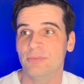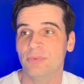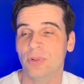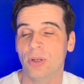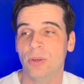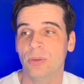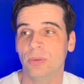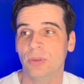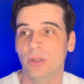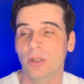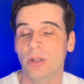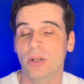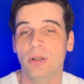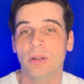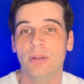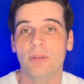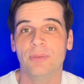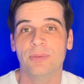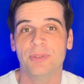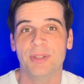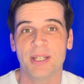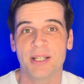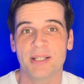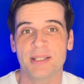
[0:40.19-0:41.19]
role
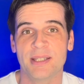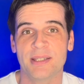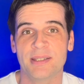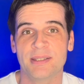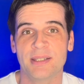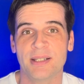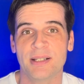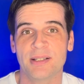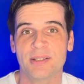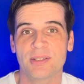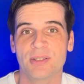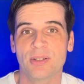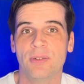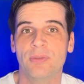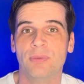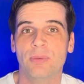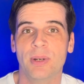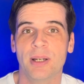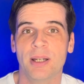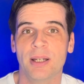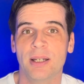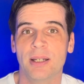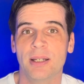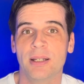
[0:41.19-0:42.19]
of the existing
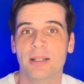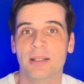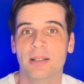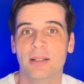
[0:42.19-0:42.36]
software